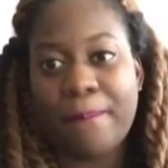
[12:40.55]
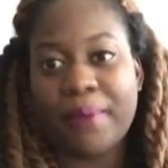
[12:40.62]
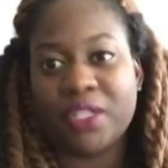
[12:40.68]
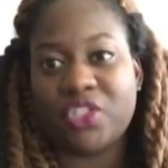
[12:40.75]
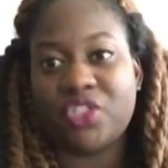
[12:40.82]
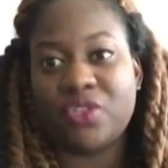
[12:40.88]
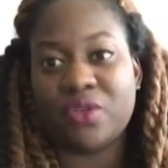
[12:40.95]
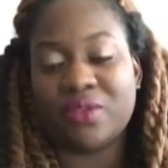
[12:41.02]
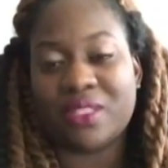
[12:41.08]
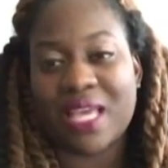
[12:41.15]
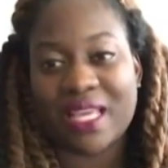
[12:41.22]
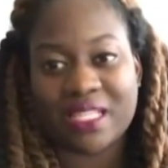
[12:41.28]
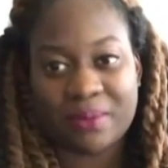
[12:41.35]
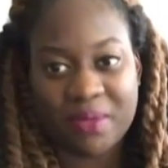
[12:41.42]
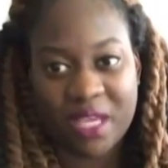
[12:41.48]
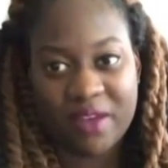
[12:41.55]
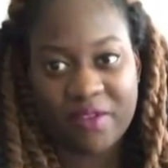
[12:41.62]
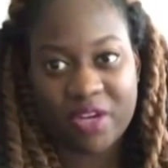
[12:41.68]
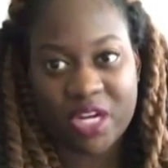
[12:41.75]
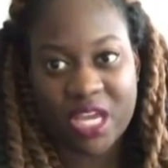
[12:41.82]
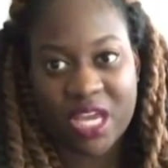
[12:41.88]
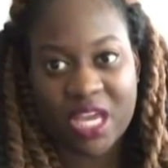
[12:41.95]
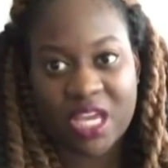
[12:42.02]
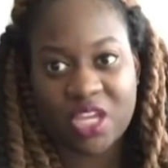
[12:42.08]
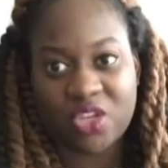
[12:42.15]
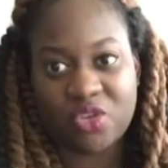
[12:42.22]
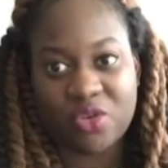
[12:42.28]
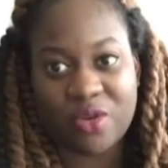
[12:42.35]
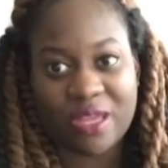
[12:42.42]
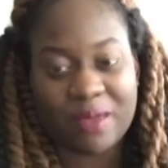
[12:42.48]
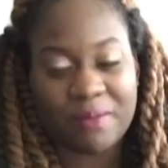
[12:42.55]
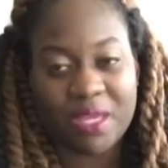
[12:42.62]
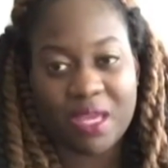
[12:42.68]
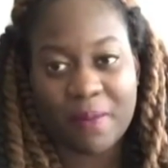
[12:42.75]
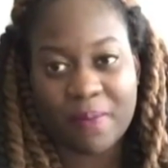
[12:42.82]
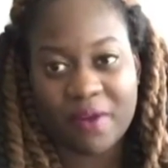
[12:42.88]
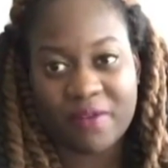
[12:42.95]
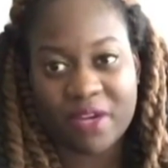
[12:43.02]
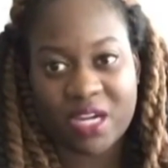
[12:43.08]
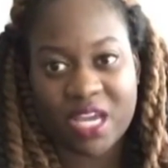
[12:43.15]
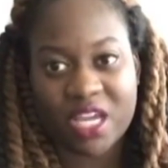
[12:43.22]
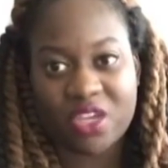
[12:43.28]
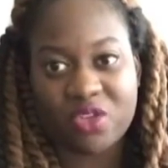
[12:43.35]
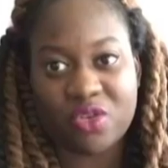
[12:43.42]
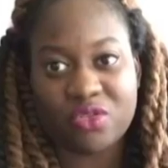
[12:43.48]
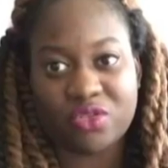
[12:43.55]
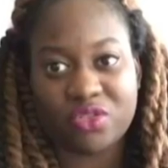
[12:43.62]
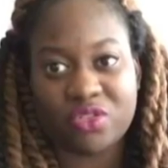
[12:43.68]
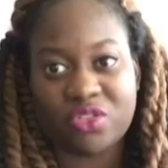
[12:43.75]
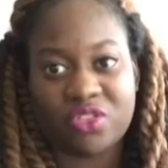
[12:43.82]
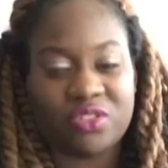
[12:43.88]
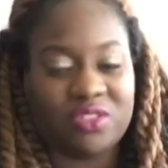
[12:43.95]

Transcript: But you don't text me every day. You don't hit me up every day. You don't,